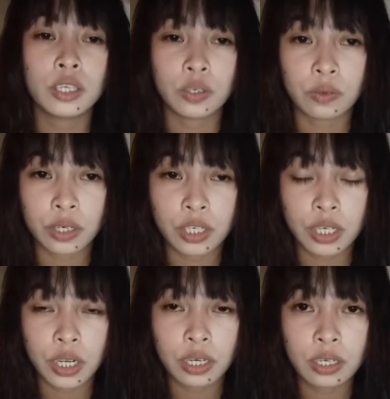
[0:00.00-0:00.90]
the
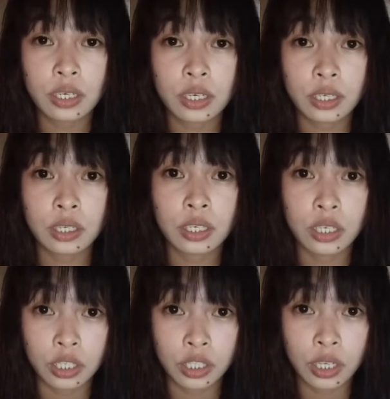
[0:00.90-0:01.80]
origin, the
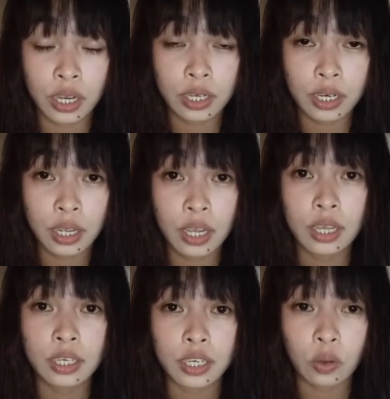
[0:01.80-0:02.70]
condition,
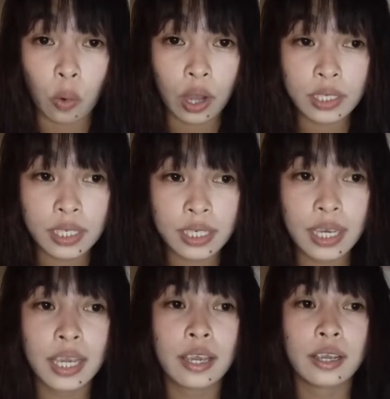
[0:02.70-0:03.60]
the
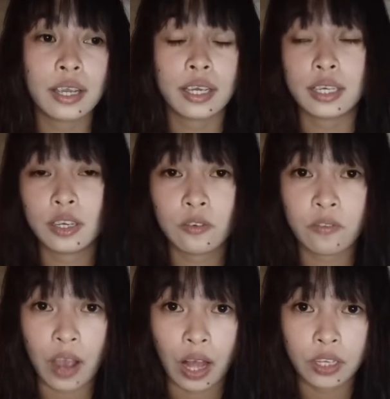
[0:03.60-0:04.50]
quantity, the
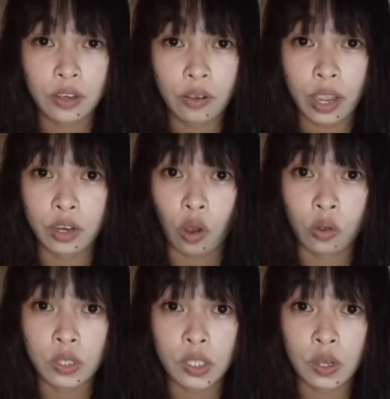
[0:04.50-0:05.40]
value, and
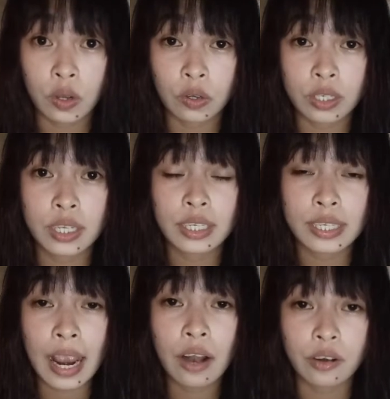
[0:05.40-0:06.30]
also the
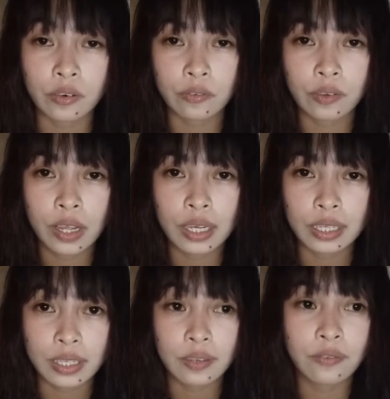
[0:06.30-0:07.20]
tariff
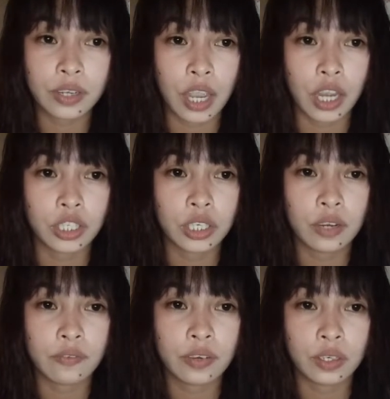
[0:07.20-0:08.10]

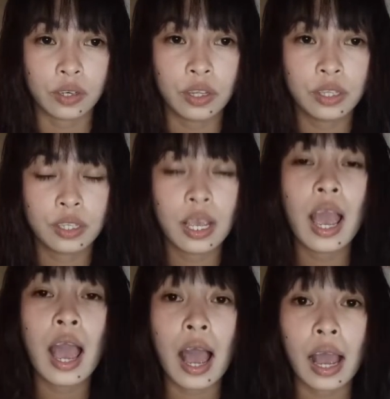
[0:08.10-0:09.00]
classification of the goods
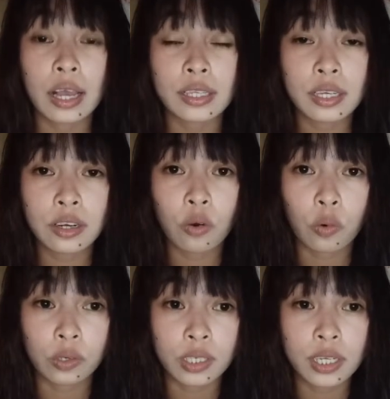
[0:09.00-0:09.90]
as in
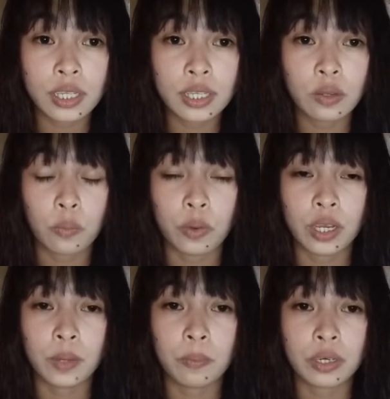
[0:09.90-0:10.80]
accordance
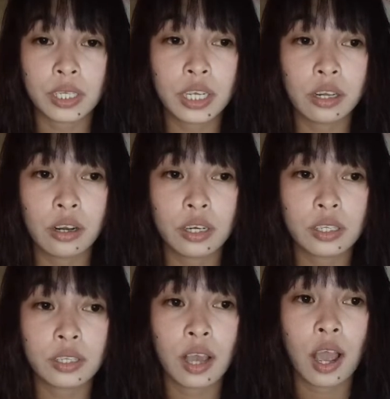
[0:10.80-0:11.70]
with the
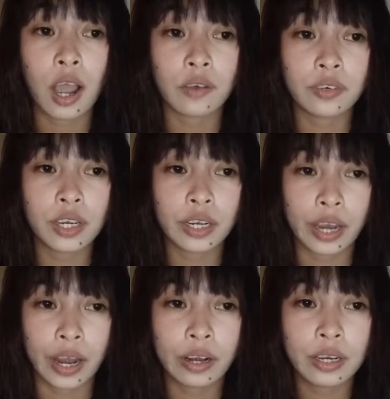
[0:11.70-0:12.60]
particulars of the
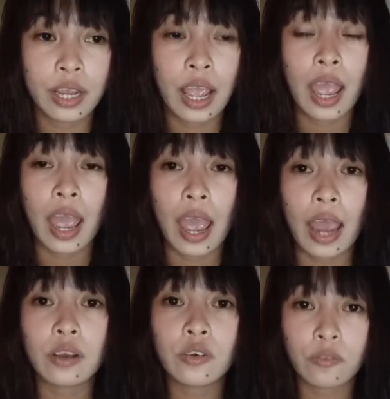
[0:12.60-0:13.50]
declared
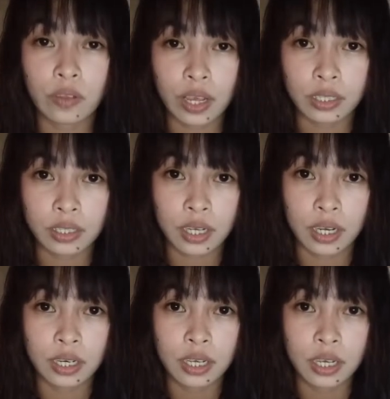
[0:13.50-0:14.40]
and
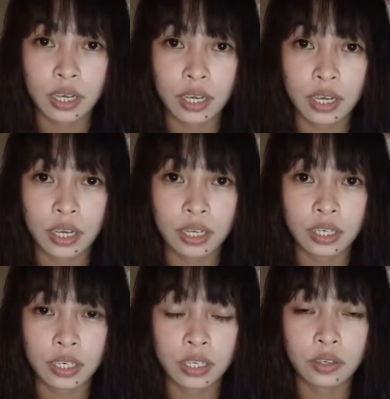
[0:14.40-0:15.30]
reflected
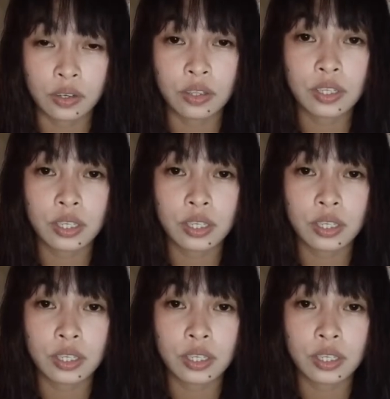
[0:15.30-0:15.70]
in the goods